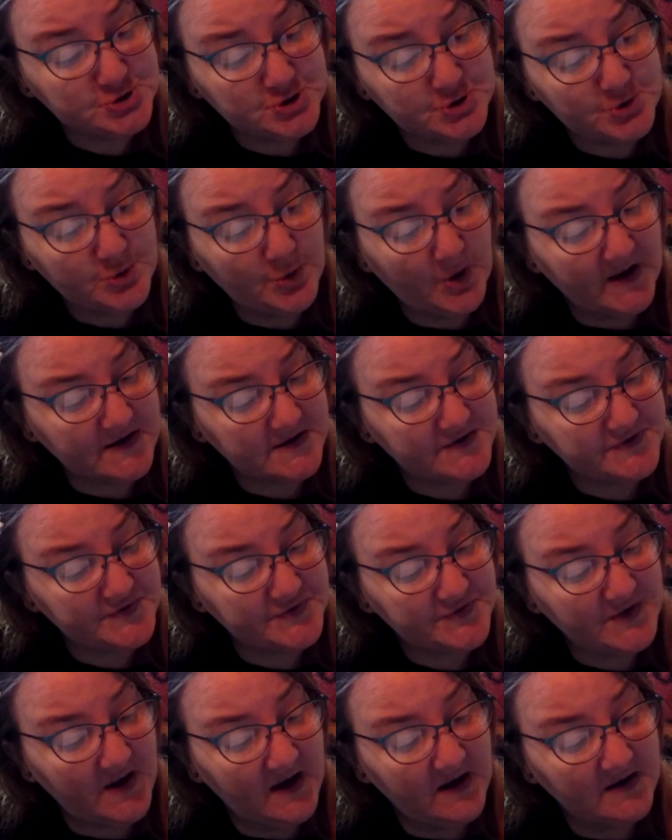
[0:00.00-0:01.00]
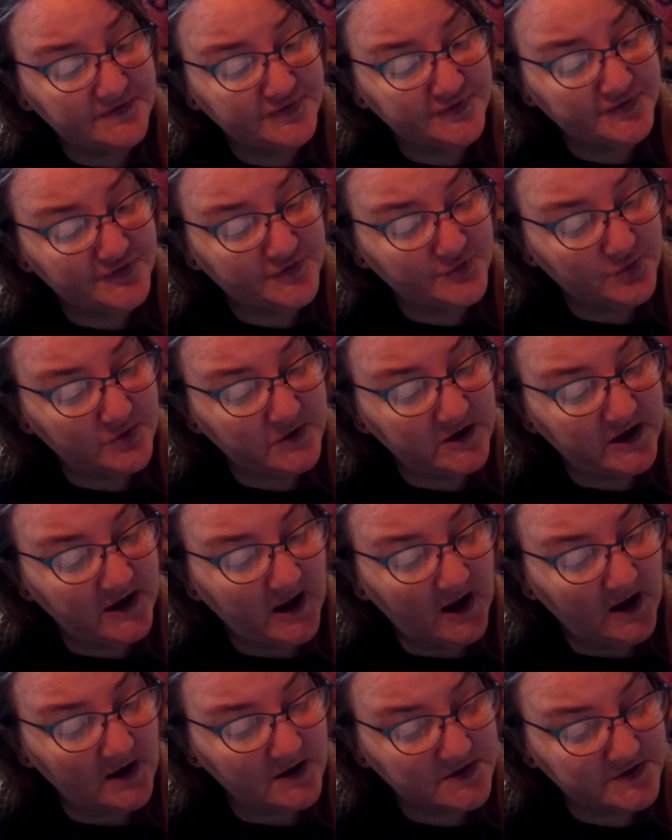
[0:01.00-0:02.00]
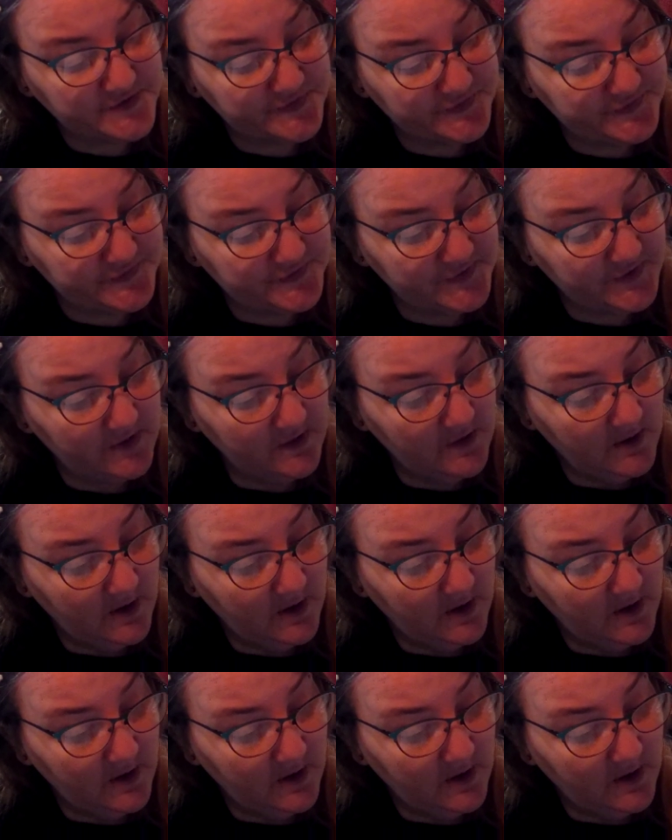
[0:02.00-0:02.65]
2X, and 3X.